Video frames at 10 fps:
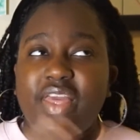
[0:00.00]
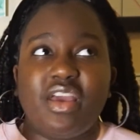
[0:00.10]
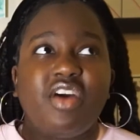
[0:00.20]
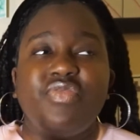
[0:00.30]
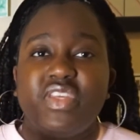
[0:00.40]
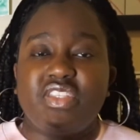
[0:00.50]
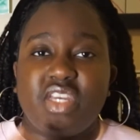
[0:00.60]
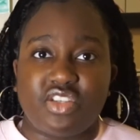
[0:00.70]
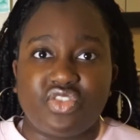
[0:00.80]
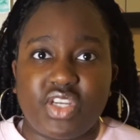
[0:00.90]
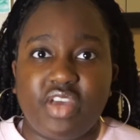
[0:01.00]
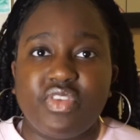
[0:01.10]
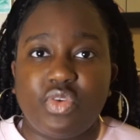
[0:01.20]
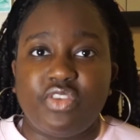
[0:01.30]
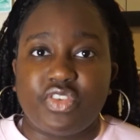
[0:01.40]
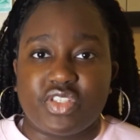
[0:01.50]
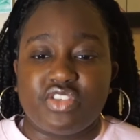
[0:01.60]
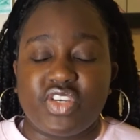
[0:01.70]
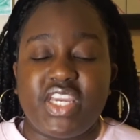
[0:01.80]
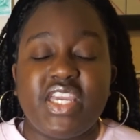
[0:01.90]
of this century, of the 21st
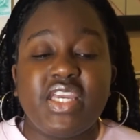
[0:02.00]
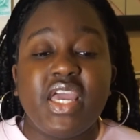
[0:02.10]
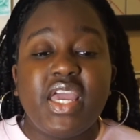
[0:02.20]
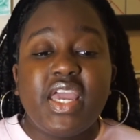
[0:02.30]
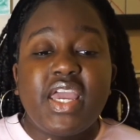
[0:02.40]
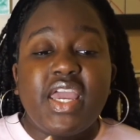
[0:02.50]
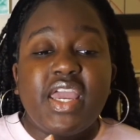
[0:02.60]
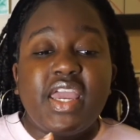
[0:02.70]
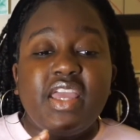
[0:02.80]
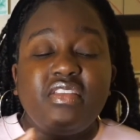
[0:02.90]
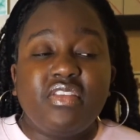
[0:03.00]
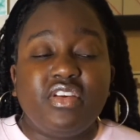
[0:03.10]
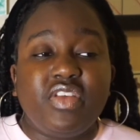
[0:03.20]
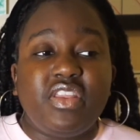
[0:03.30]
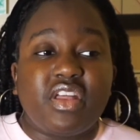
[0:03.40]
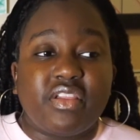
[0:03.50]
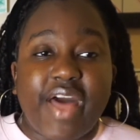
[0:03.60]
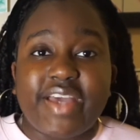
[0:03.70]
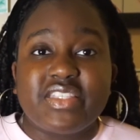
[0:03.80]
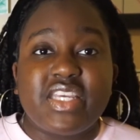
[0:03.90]
century. He is literally the
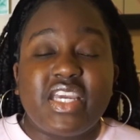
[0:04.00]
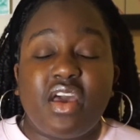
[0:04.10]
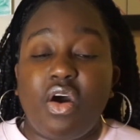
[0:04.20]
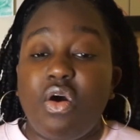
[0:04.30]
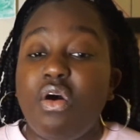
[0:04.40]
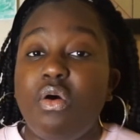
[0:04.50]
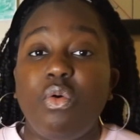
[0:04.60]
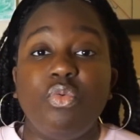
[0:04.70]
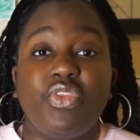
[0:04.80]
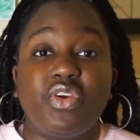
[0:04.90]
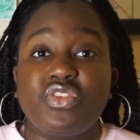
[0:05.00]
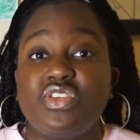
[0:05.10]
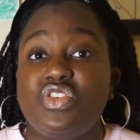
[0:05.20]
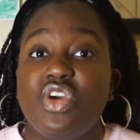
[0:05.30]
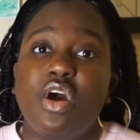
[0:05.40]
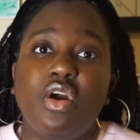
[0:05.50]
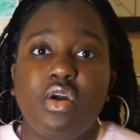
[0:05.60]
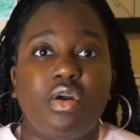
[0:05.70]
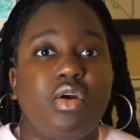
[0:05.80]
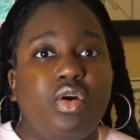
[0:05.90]
classic, oh, there's this young
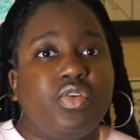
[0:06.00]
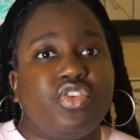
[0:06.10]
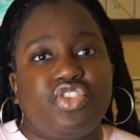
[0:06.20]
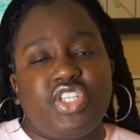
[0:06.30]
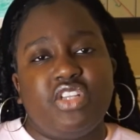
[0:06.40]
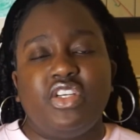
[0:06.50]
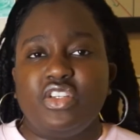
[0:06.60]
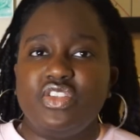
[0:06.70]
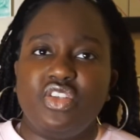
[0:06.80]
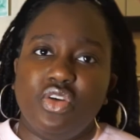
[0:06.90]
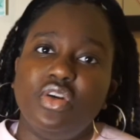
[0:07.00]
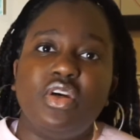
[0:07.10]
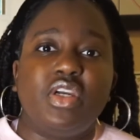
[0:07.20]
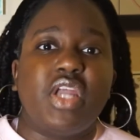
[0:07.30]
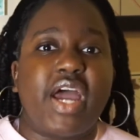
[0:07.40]
girl and she looks good.